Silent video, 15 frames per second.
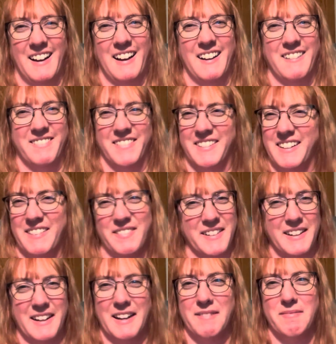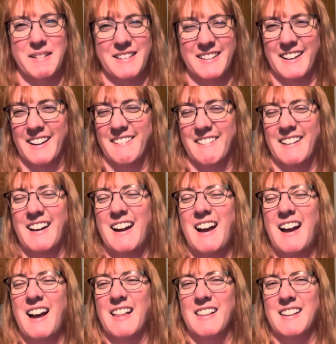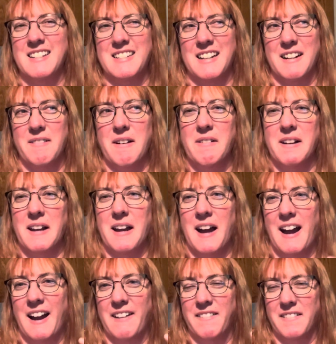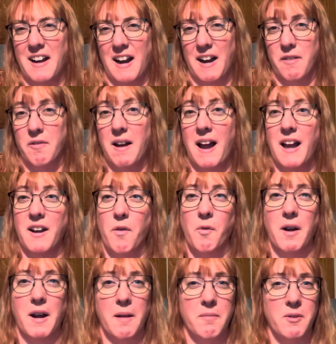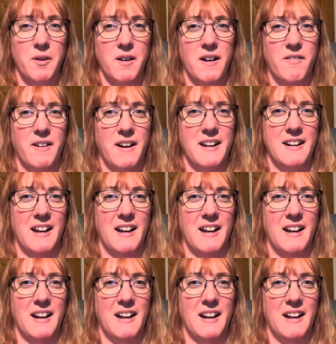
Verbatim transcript: I've already forgotten my thing. Anyway, let's talk about what I I read, what I'm what